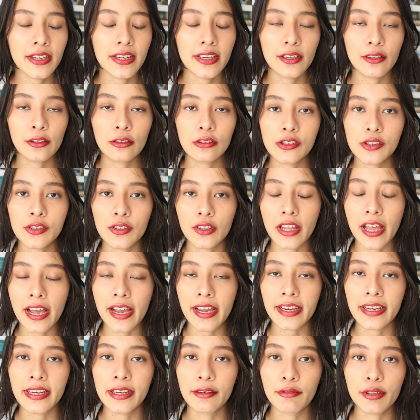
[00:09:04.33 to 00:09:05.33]
I also
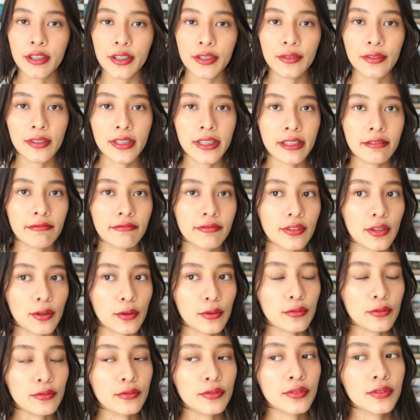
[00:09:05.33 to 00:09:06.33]
like when you leave
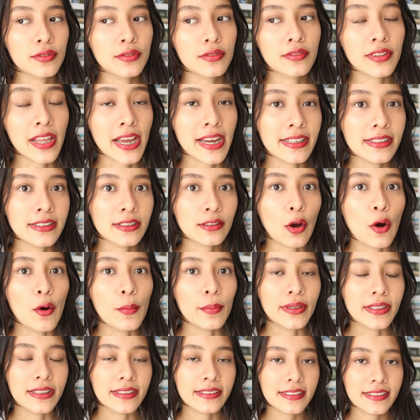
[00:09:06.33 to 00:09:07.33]
those nice
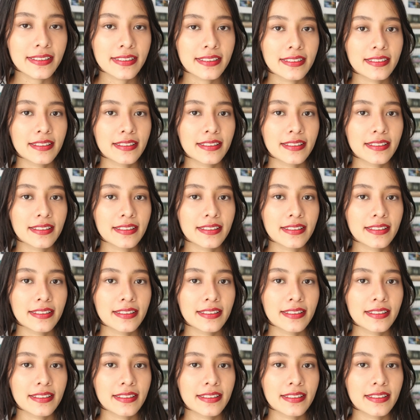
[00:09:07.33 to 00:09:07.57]
comments